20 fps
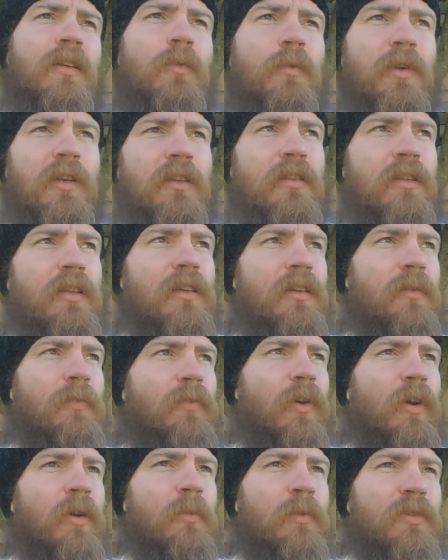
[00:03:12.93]
when the
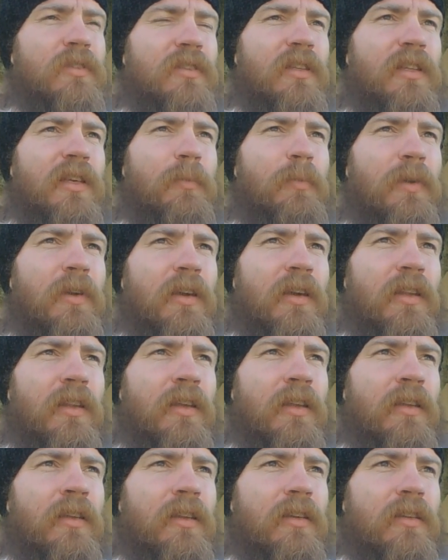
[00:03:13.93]
farmer was sleeping, and
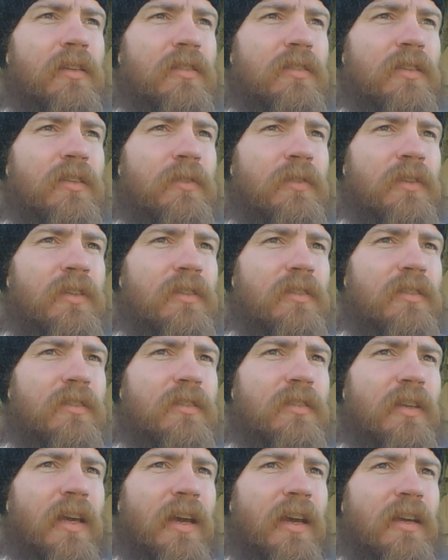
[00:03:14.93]
then the
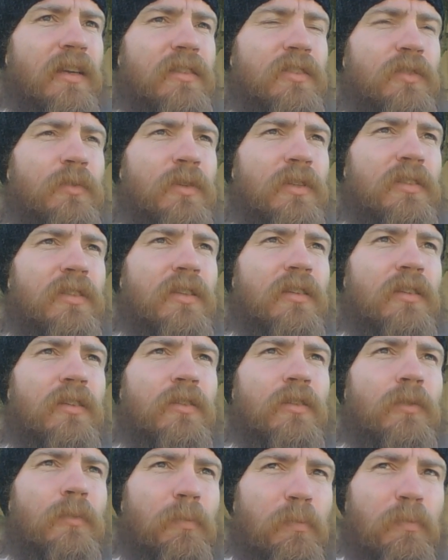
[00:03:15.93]
servants asked, he wants to
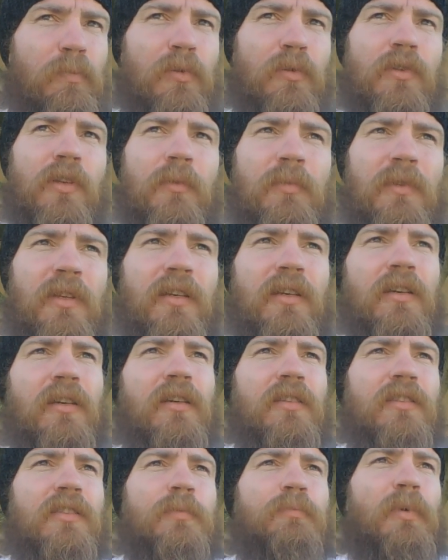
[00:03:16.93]
go pull up
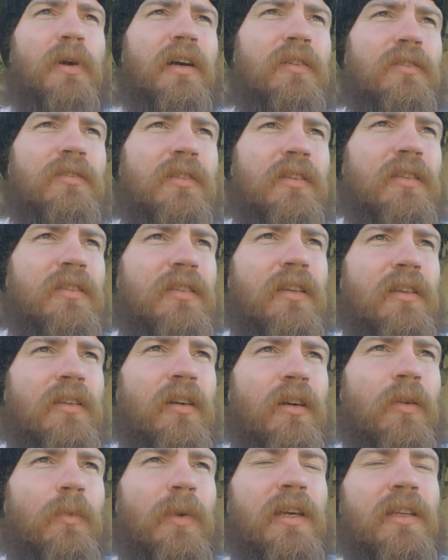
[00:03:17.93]
the sprouts, and he said,
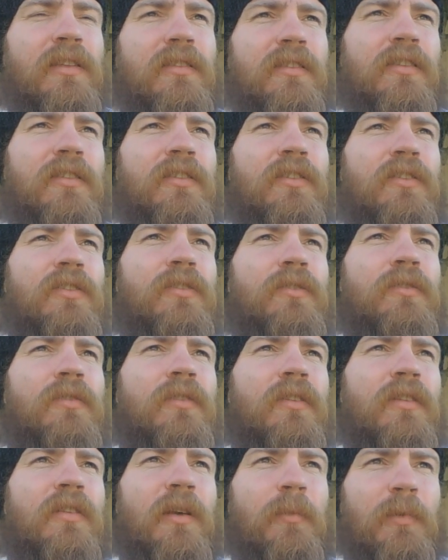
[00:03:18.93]
no, wait until
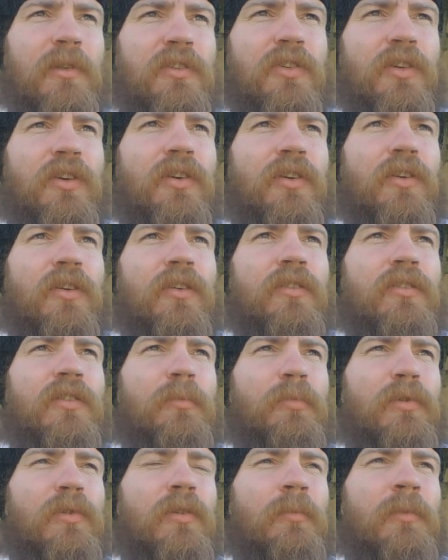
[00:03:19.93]
they mature to
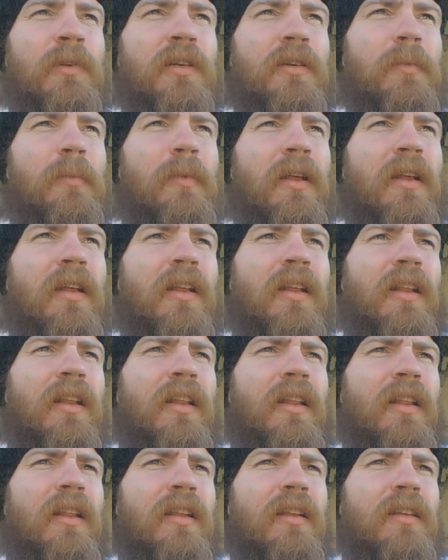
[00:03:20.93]
pull them up.
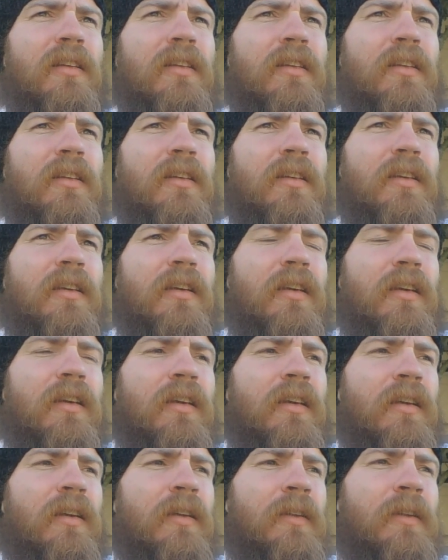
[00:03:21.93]

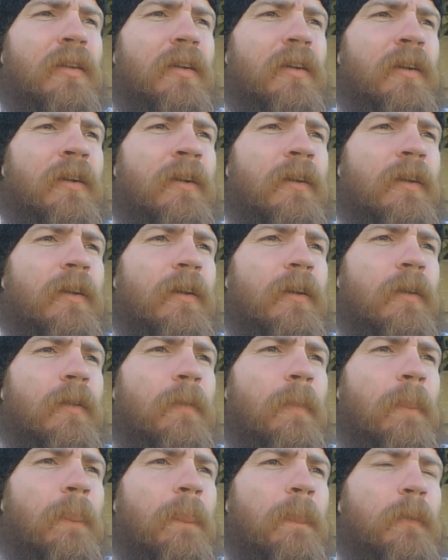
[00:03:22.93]
And
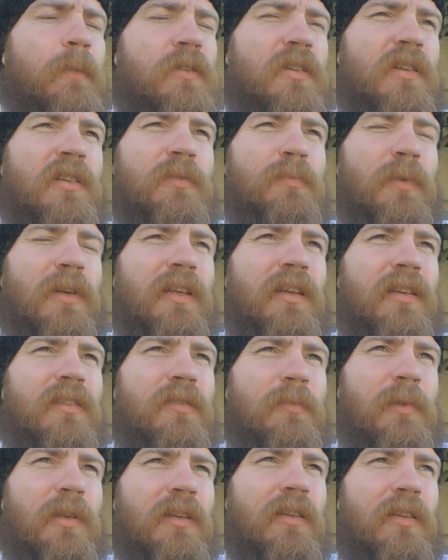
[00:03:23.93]
she explained that
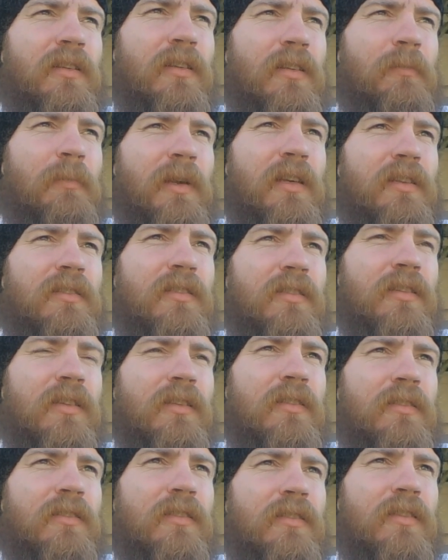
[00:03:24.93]
to me, and it made
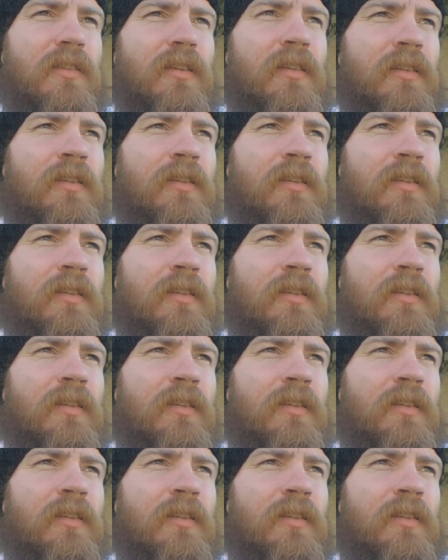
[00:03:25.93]
sense.